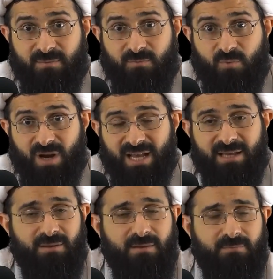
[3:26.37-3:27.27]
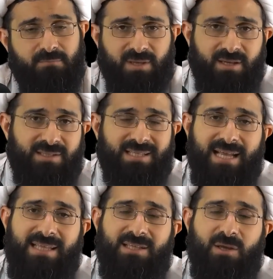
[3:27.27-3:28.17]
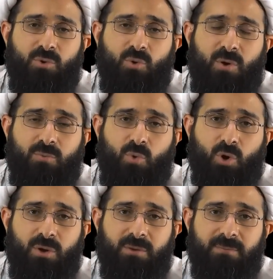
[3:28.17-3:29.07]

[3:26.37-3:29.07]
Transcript: Why? Because that is the rule of war.